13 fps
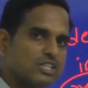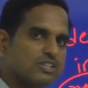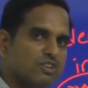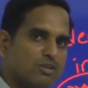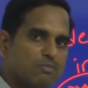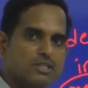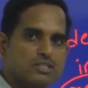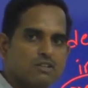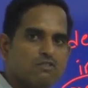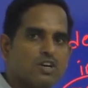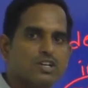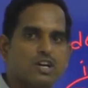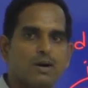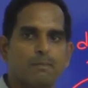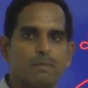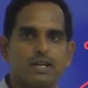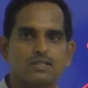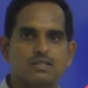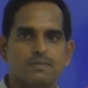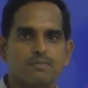it will be somewhat
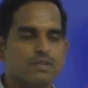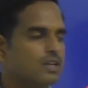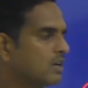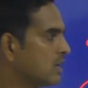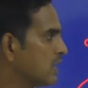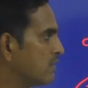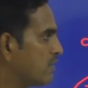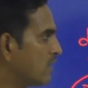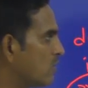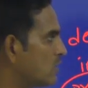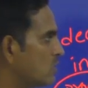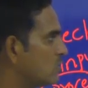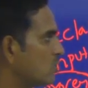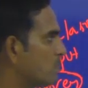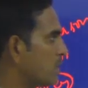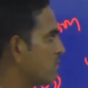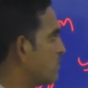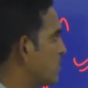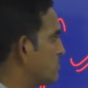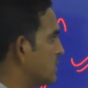complex. If I want to
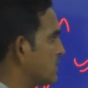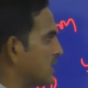perform the